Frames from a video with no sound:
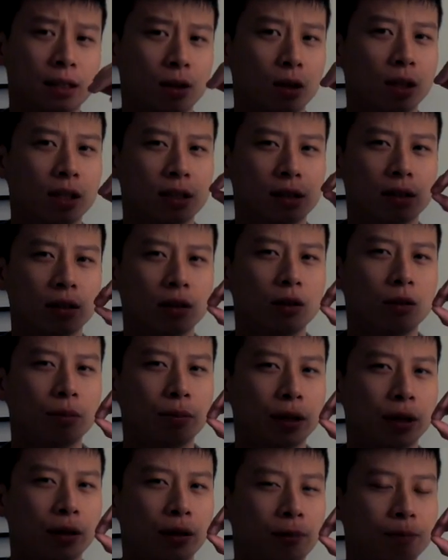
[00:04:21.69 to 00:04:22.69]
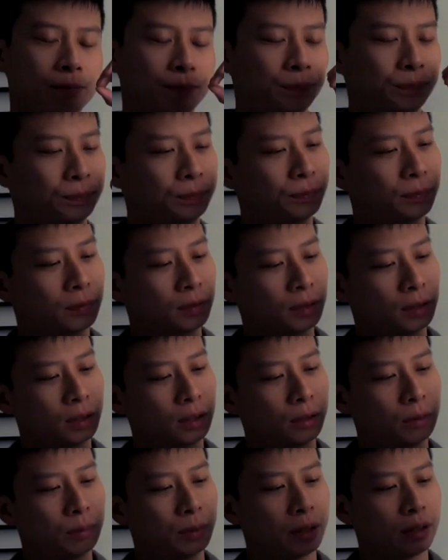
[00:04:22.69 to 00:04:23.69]
It's a little bitter
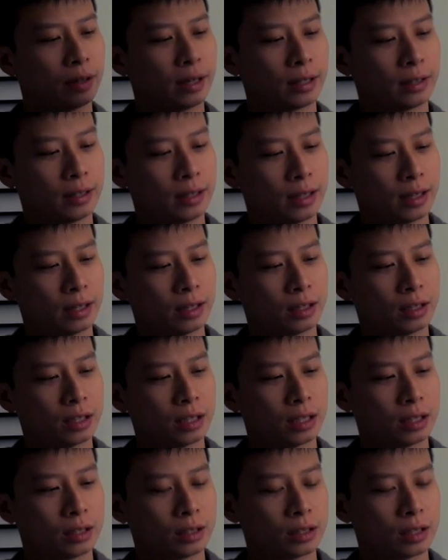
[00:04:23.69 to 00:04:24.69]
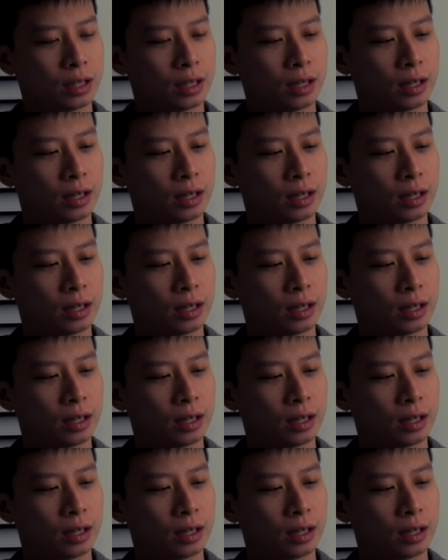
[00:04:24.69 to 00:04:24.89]
at the end. It's